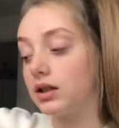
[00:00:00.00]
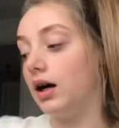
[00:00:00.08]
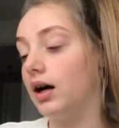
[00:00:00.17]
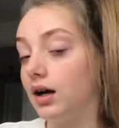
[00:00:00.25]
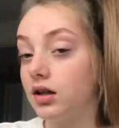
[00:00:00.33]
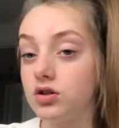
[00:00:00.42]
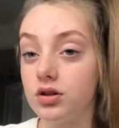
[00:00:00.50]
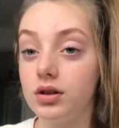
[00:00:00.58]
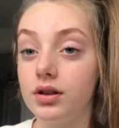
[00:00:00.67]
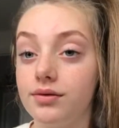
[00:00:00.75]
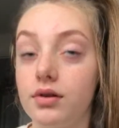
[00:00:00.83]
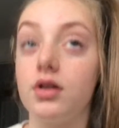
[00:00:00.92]
I actually
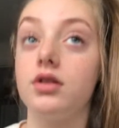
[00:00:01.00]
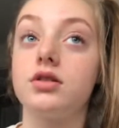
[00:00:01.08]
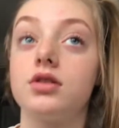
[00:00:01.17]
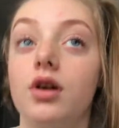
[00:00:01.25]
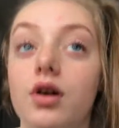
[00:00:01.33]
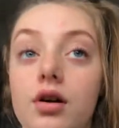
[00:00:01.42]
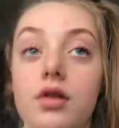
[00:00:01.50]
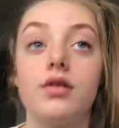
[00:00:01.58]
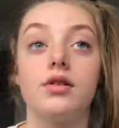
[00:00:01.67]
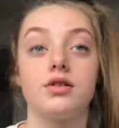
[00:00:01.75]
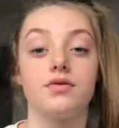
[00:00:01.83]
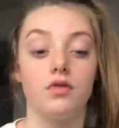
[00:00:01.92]
forgot to start
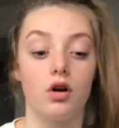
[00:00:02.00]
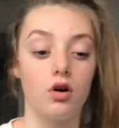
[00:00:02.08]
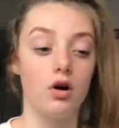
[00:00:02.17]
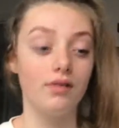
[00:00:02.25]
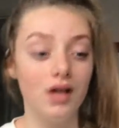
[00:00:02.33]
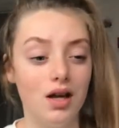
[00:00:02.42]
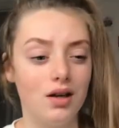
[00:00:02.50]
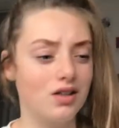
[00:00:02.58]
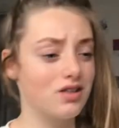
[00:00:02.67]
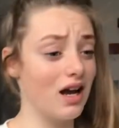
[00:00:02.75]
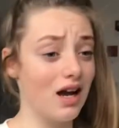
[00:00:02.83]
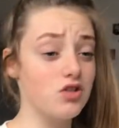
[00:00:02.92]
this vlog off because
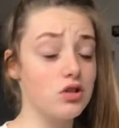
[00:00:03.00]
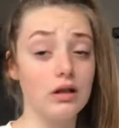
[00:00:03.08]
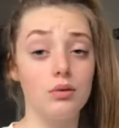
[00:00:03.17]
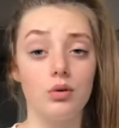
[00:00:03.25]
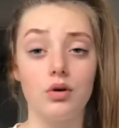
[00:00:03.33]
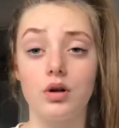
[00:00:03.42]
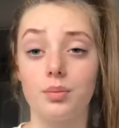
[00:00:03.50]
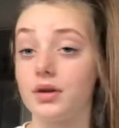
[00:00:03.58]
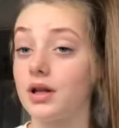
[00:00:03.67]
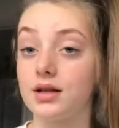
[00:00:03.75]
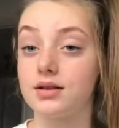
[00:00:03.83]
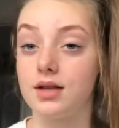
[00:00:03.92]
I actually woke up at
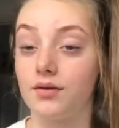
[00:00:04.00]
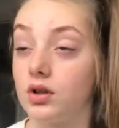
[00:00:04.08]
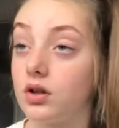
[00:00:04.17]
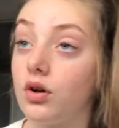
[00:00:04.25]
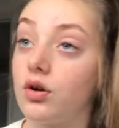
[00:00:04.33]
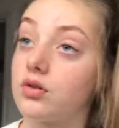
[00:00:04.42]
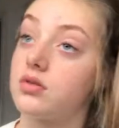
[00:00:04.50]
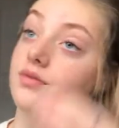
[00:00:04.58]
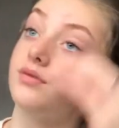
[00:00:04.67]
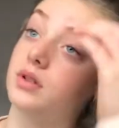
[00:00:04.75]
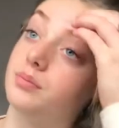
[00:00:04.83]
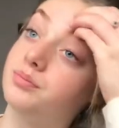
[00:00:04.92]
like 7 o'clock or
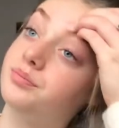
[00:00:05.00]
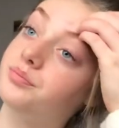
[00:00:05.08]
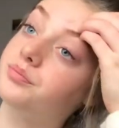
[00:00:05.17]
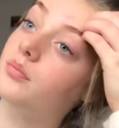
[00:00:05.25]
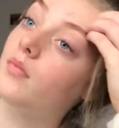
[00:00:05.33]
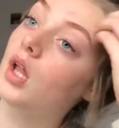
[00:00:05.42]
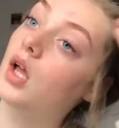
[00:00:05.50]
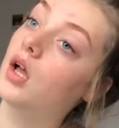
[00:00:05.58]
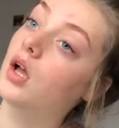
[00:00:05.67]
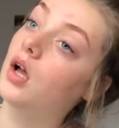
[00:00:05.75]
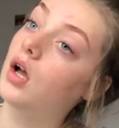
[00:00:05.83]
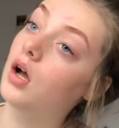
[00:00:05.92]
something.
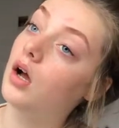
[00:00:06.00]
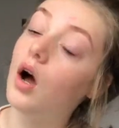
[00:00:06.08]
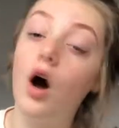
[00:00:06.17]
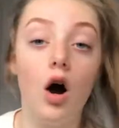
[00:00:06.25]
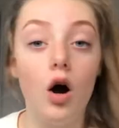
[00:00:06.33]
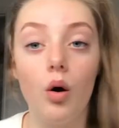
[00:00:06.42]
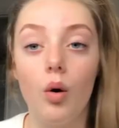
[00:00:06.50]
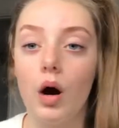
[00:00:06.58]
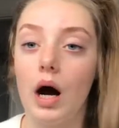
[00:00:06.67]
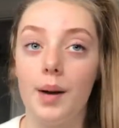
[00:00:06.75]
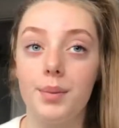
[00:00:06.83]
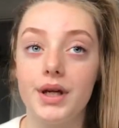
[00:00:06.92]
Oh,
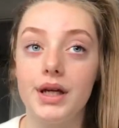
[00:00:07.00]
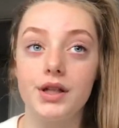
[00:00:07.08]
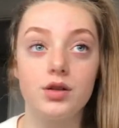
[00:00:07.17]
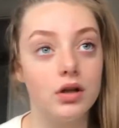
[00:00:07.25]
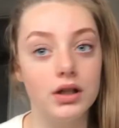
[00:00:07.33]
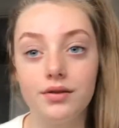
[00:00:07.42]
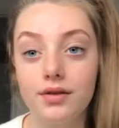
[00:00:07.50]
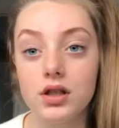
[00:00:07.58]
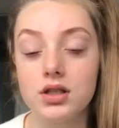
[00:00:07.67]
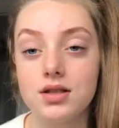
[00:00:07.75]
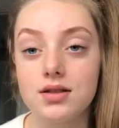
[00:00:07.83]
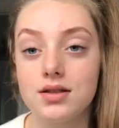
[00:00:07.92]
happy
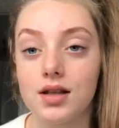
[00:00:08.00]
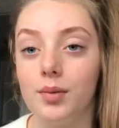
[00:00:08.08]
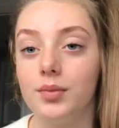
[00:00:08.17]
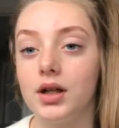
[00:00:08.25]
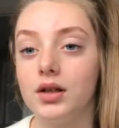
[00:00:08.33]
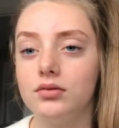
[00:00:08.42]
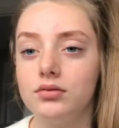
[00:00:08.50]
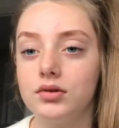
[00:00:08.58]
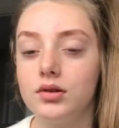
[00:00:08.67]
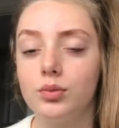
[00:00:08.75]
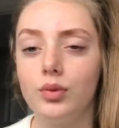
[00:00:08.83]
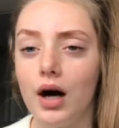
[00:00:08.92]
21st of December.
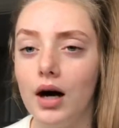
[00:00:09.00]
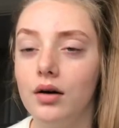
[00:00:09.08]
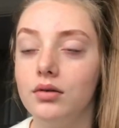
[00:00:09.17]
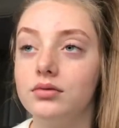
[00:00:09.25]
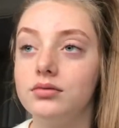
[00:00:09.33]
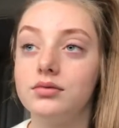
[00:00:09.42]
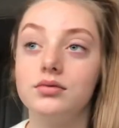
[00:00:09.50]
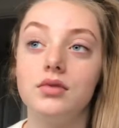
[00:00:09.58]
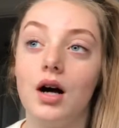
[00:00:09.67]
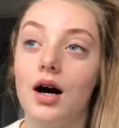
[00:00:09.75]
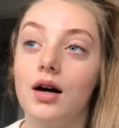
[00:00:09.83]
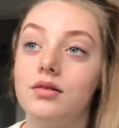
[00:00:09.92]
Wow.
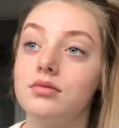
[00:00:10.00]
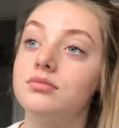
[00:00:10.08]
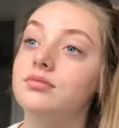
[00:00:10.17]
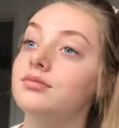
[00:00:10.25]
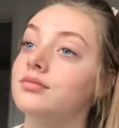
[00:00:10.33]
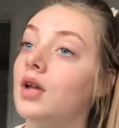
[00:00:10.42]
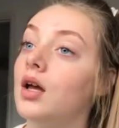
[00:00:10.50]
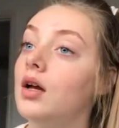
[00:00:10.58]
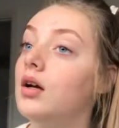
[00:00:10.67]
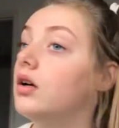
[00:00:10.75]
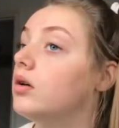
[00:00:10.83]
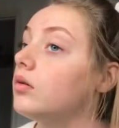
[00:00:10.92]
Wow.
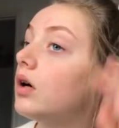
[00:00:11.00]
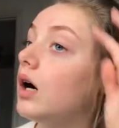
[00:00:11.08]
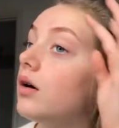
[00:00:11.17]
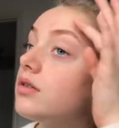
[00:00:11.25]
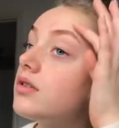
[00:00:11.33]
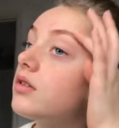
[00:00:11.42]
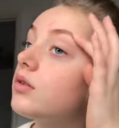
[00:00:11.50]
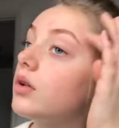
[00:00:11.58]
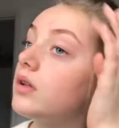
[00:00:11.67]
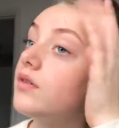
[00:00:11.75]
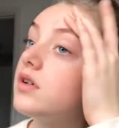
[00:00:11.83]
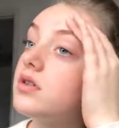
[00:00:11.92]
Wow, it's the
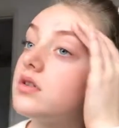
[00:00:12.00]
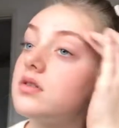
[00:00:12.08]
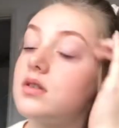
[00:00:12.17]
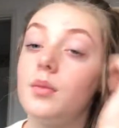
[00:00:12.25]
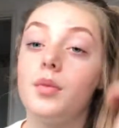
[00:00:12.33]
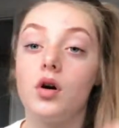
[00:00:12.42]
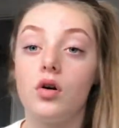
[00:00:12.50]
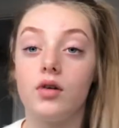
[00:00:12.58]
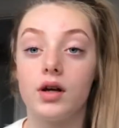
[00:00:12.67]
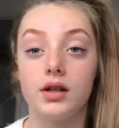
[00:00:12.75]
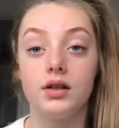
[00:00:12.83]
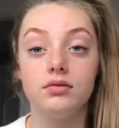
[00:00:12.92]
21st of December
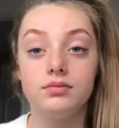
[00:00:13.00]
already.